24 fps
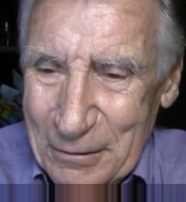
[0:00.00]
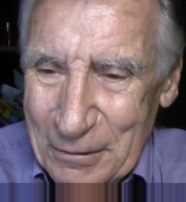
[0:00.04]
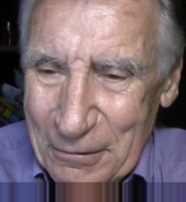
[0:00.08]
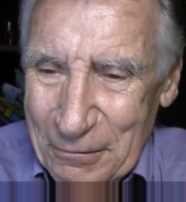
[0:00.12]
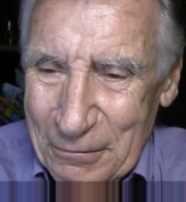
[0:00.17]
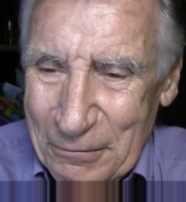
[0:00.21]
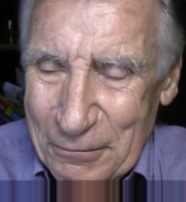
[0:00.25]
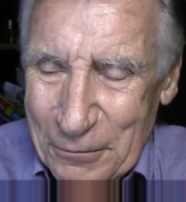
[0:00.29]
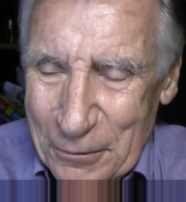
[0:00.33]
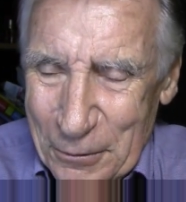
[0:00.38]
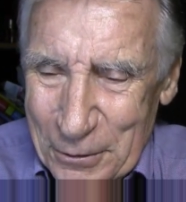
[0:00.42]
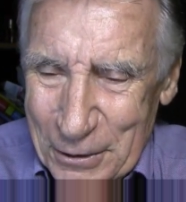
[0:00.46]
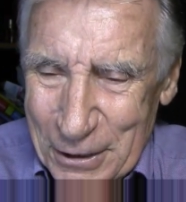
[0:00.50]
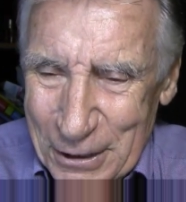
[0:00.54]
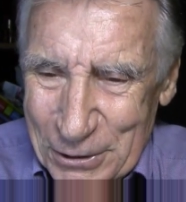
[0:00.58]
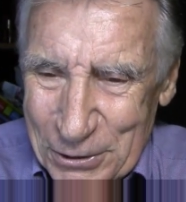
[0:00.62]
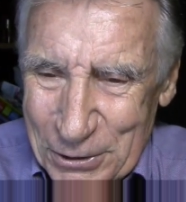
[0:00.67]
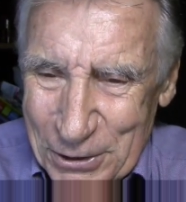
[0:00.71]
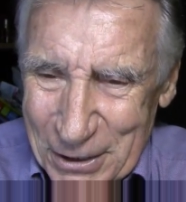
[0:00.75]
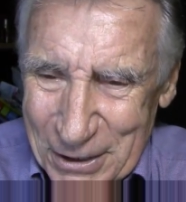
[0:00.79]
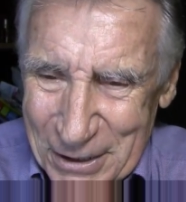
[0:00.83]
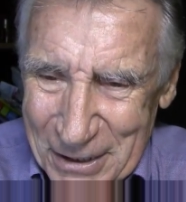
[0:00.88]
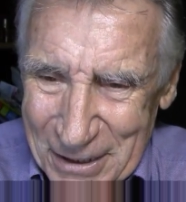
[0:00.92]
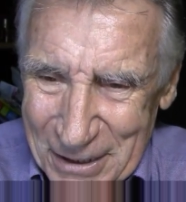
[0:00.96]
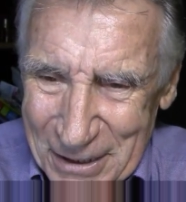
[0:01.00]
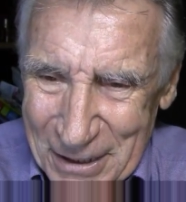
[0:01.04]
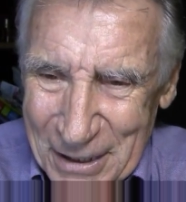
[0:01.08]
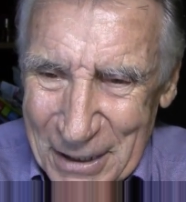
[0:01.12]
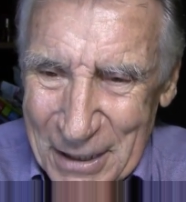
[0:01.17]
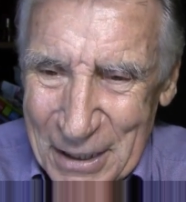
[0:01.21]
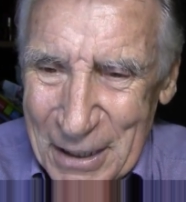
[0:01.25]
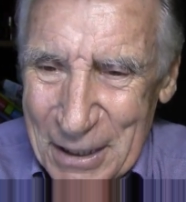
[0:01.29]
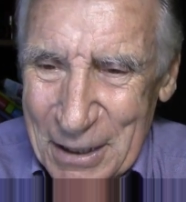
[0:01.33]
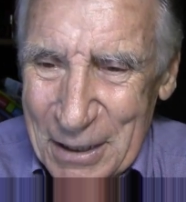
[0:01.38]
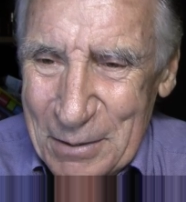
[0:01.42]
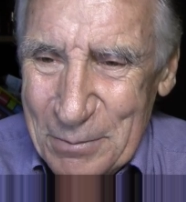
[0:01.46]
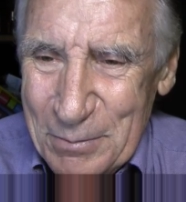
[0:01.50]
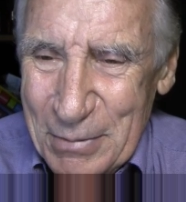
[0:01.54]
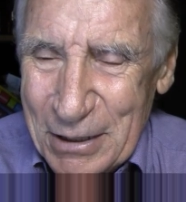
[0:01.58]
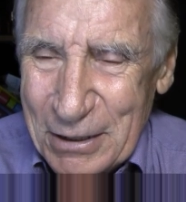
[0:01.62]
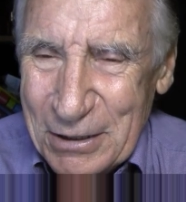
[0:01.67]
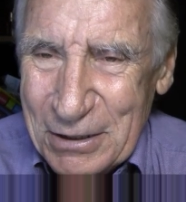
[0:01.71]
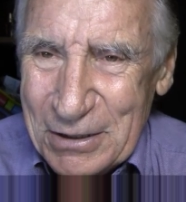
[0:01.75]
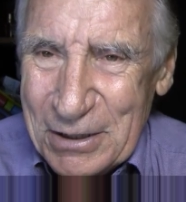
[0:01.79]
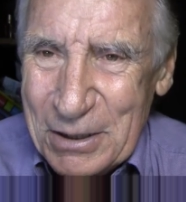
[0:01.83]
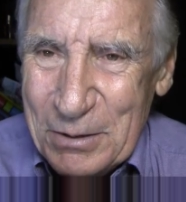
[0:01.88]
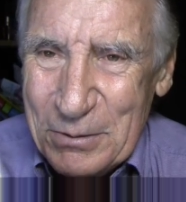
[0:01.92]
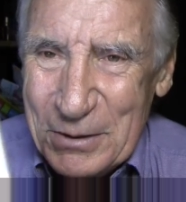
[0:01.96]
furniture
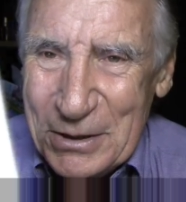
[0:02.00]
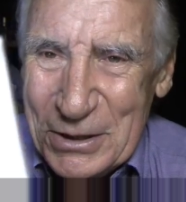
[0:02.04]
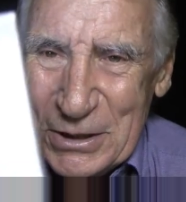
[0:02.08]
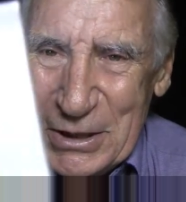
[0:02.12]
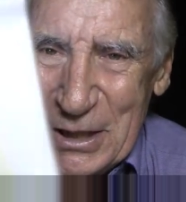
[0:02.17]
because it was